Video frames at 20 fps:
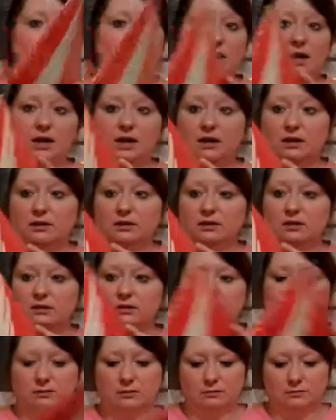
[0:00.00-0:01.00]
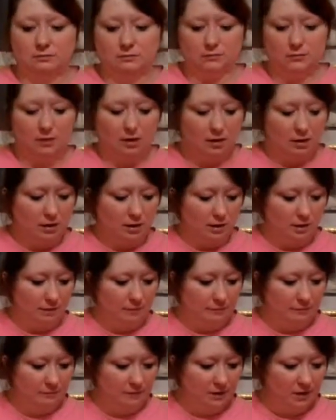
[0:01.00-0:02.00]
and
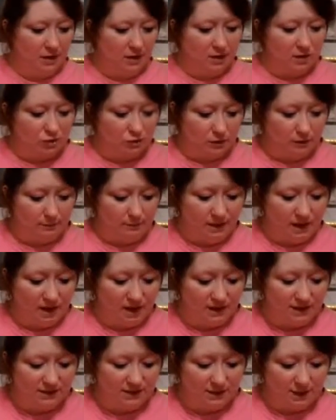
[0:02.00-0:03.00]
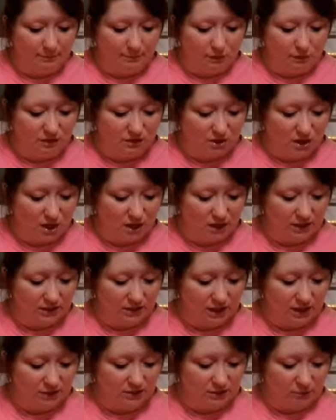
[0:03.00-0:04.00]
um, Dream On, Same Old Song and
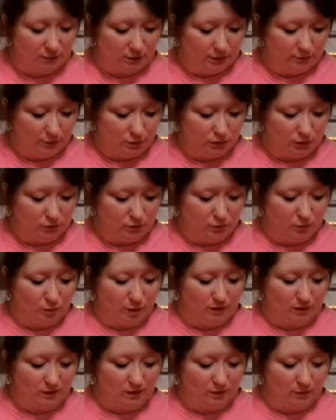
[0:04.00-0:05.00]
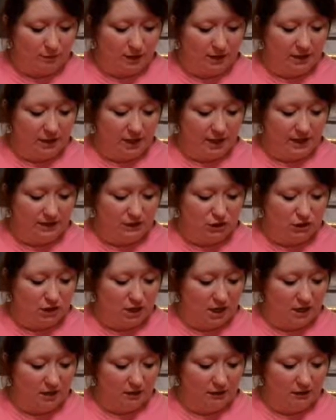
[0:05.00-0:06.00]
Dance, Sweet Emotions, Walk This Way, Last
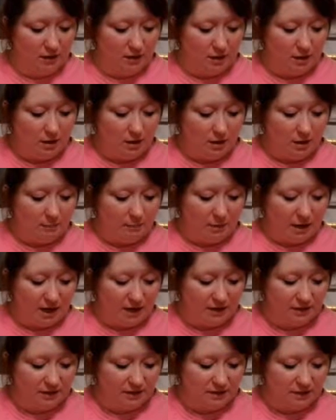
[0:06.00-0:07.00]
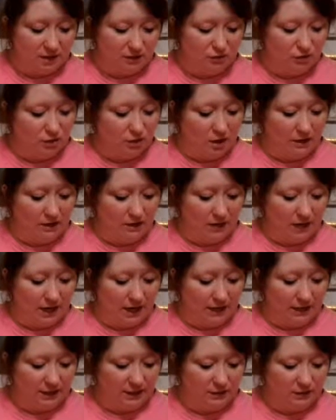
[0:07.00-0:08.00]
Child, Back in the Saddle, Draw the
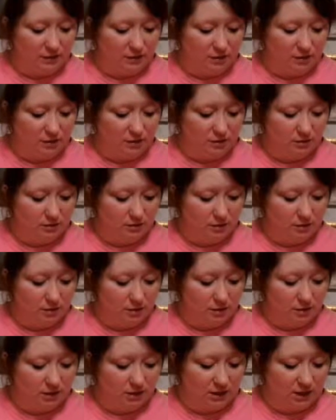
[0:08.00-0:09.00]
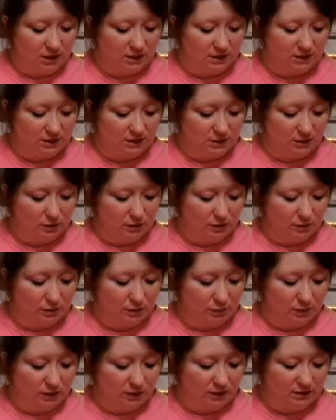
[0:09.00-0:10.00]
Line, Kings and
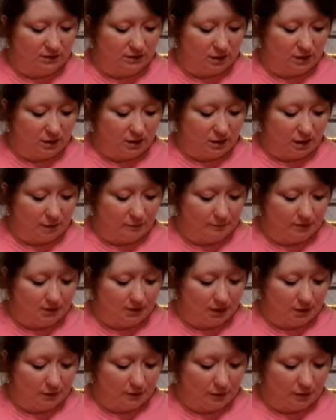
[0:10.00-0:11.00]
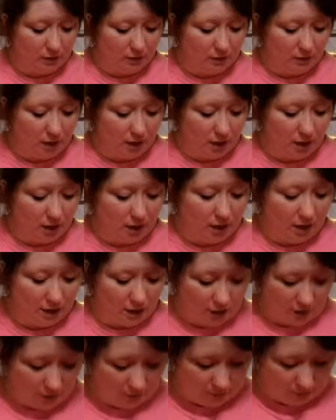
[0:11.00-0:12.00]
Queens, Come Together,
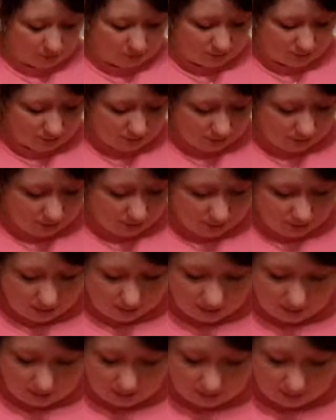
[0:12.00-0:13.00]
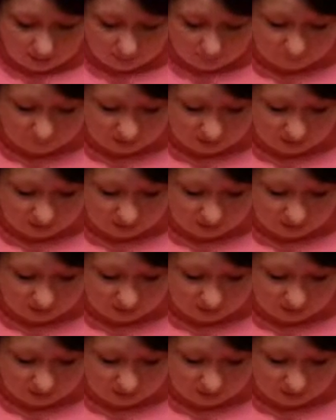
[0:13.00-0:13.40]
and I think Come